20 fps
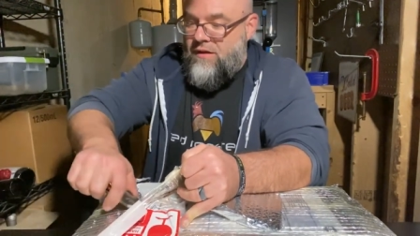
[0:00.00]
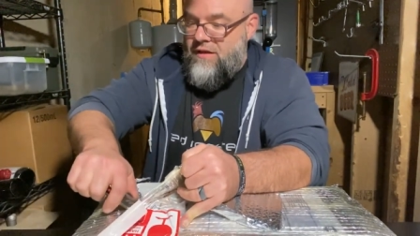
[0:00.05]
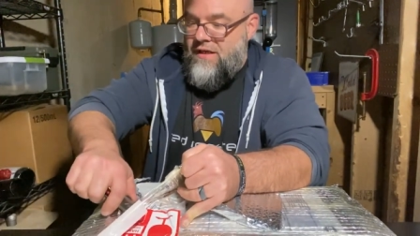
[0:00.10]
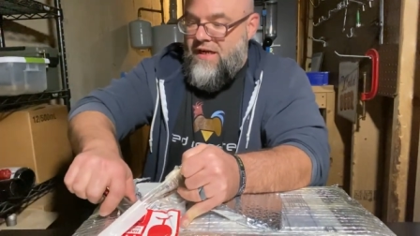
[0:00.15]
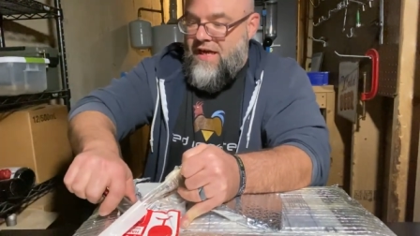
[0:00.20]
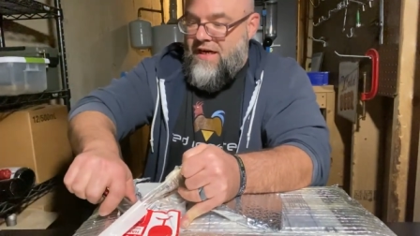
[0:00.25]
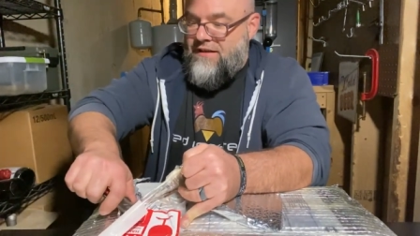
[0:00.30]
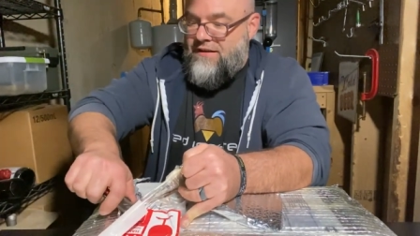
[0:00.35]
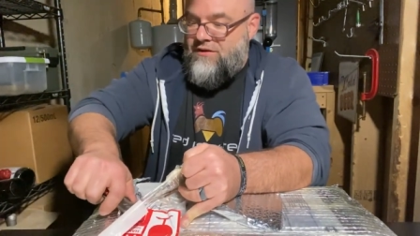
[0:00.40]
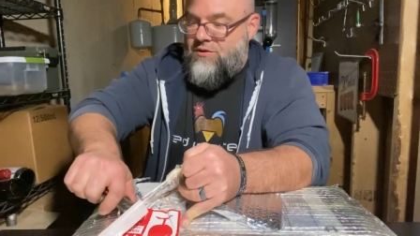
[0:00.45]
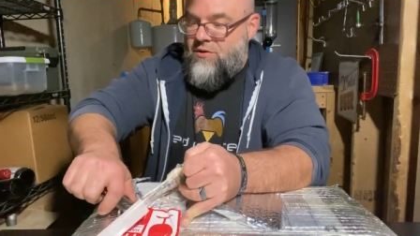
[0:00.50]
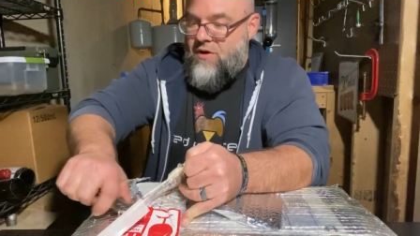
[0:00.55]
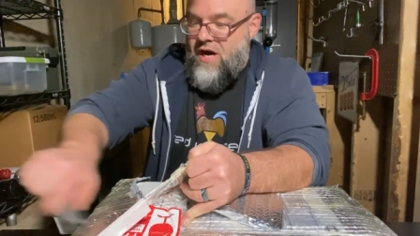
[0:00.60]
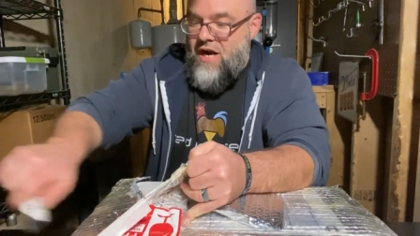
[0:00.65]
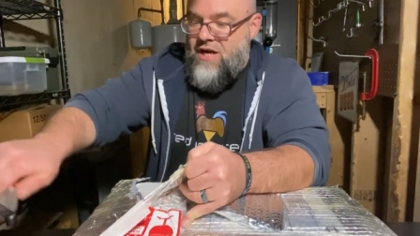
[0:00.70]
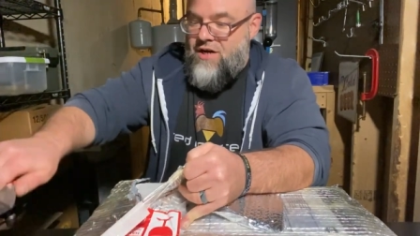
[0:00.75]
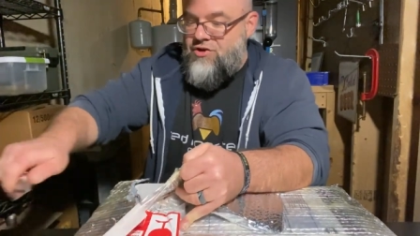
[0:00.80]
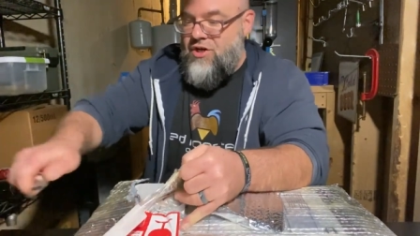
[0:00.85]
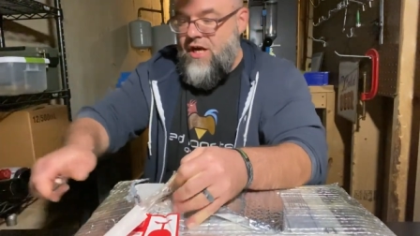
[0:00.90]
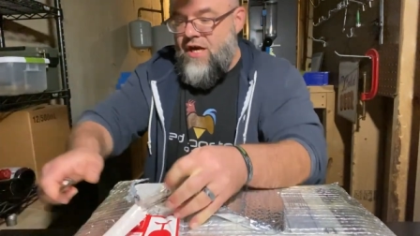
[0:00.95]
Not a
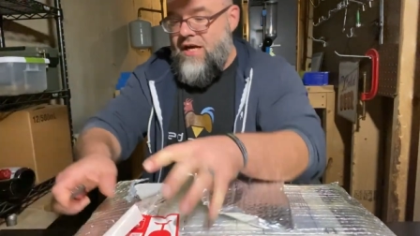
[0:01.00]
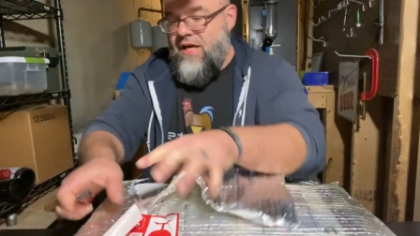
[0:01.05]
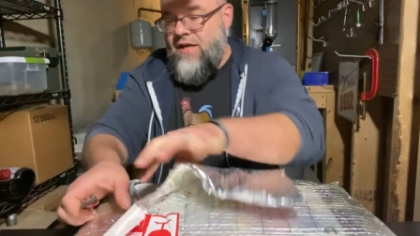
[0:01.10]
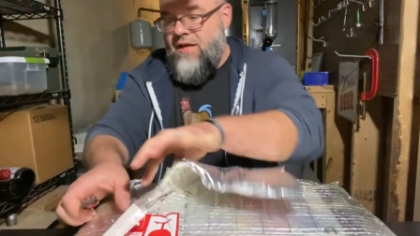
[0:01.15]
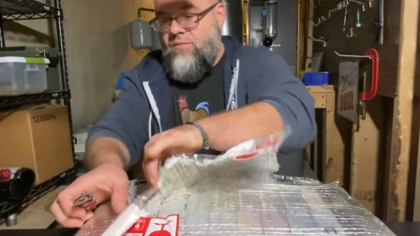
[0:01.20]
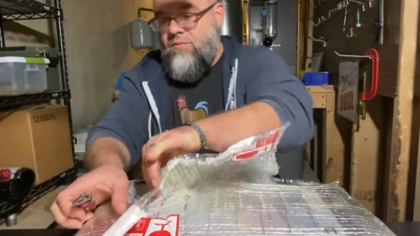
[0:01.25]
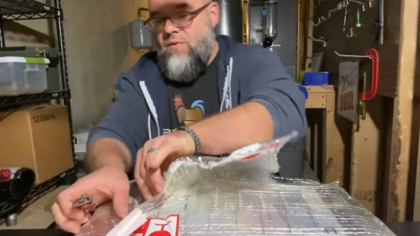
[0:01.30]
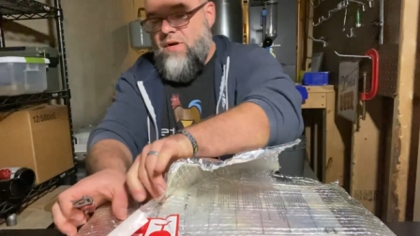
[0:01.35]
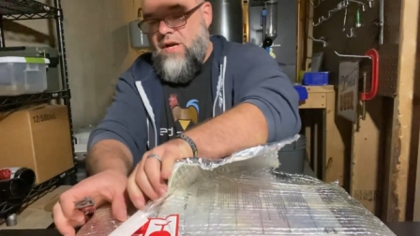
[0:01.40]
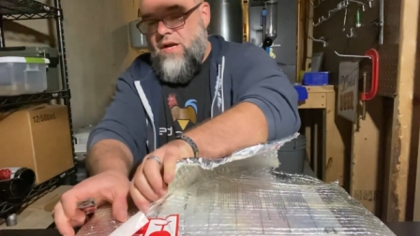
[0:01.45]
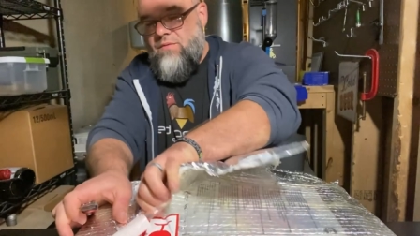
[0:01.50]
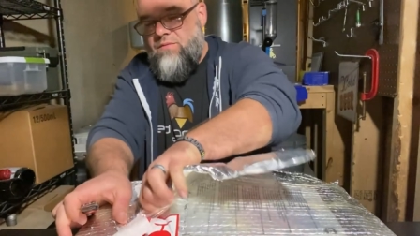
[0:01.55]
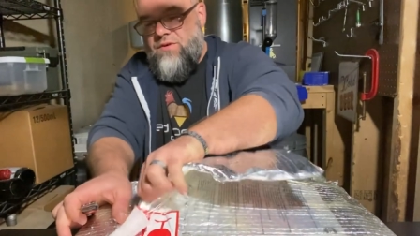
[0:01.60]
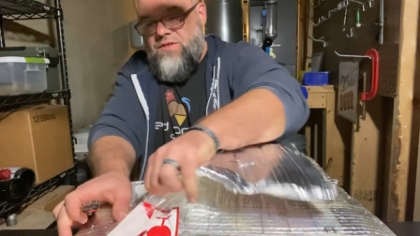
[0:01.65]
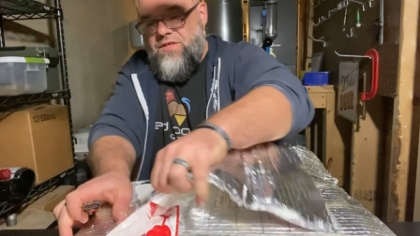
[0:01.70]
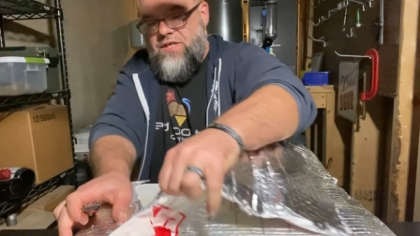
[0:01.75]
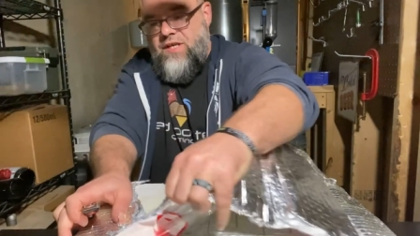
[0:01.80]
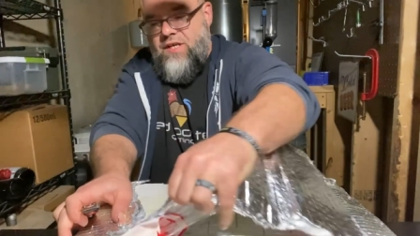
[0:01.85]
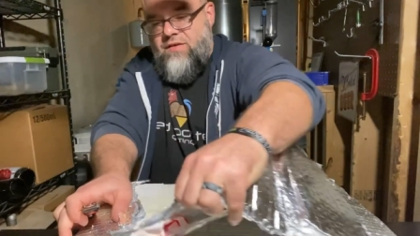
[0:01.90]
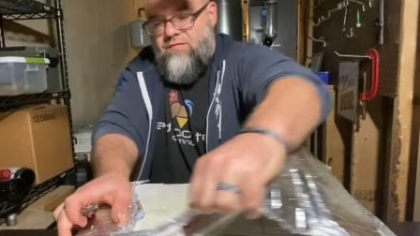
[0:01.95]
scratch on it when I
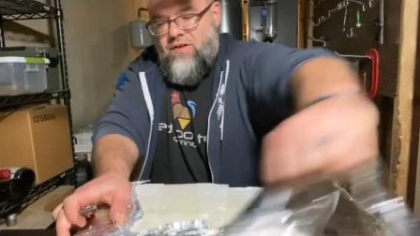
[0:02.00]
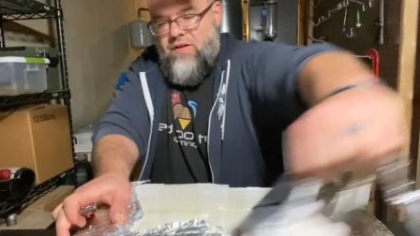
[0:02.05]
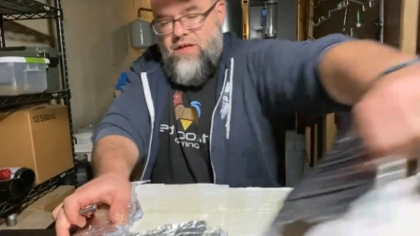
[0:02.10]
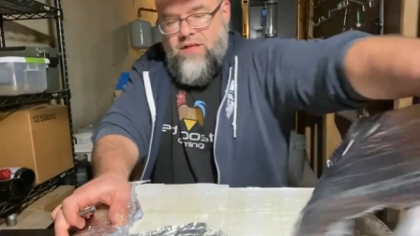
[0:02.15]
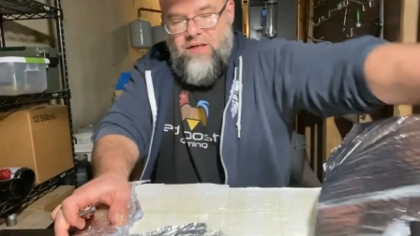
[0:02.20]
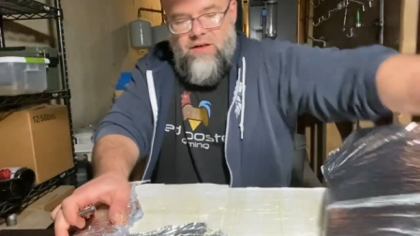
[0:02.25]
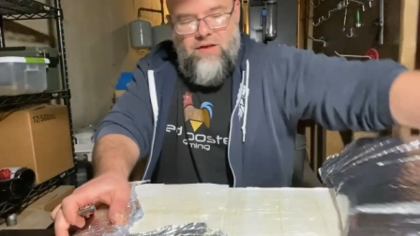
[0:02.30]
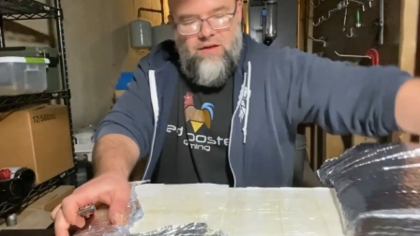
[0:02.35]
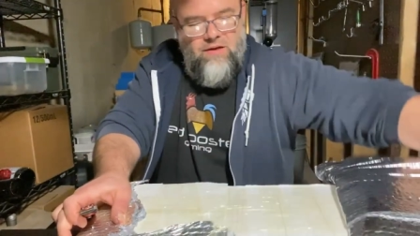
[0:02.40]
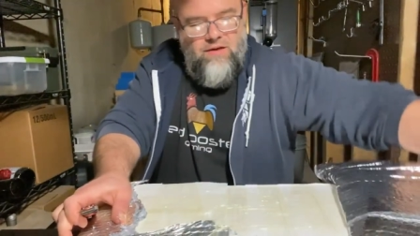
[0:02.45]
received it.